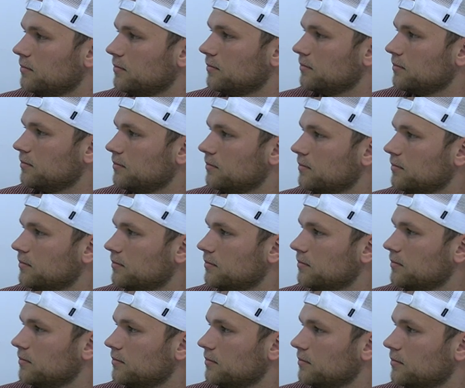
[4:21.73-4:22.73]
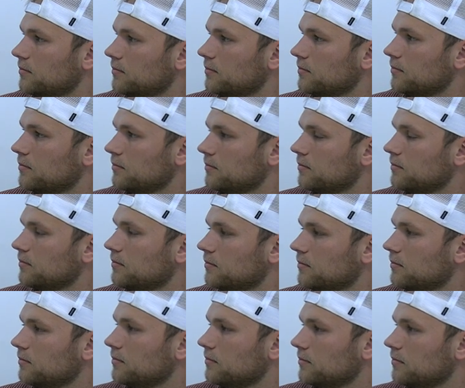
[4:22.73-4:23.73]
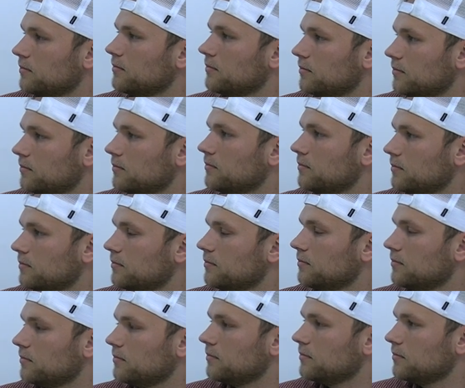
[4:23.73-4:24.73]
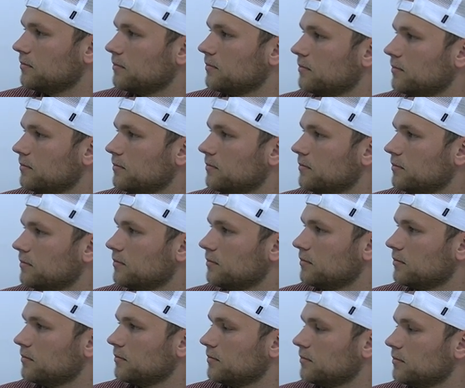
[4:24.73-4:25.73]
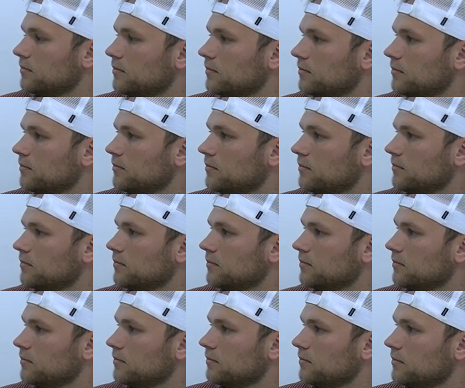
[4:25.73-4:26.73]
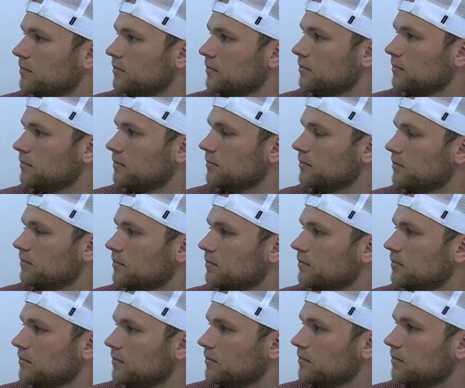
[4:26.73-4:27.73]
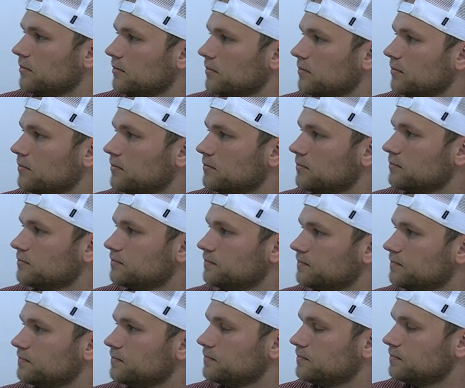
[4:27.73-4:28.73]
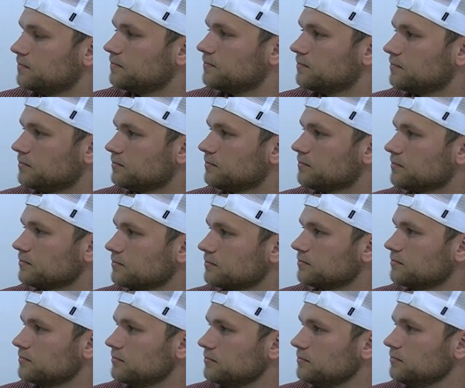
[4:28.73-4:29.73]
(not speaking)